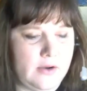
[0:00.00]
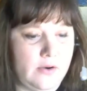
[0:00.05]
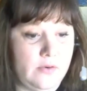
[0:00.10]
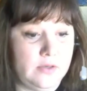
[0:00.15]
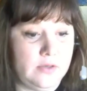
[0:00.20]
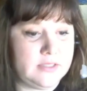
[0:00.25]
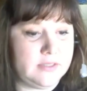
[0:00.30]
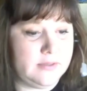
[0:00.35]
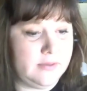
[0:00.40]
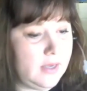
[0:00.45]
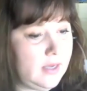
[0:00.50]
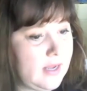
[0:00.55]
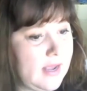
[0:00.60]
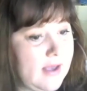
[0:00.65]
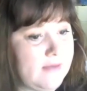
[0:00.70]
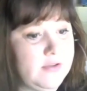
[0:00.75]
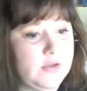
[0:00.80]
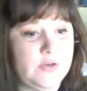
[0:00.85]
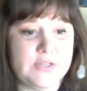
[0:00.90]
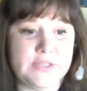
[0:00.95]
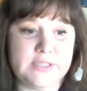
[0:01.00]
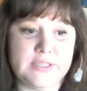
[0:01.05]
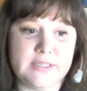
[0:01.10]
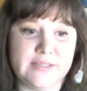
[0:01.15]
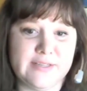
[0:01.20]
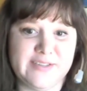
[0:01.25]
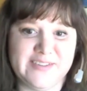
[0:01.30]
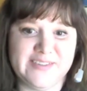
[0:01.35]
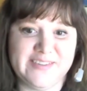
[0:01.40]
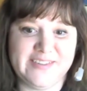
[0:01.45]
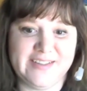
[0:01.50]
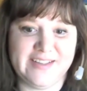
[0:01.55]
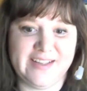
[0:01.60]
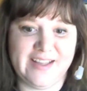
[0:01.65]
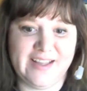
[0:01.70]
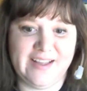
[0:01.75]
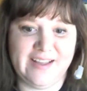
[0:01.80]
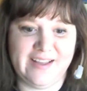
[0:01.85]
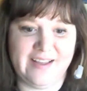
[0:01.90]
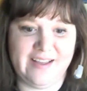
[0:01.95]
Oh, so can, can just... I jump in on that real
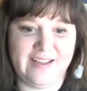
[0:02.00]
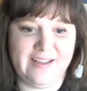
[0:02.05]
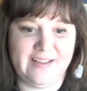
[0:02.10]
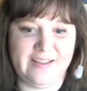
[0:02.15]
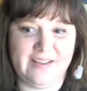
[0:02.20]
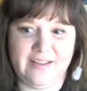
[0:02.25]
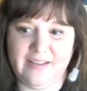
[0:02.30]
quick too?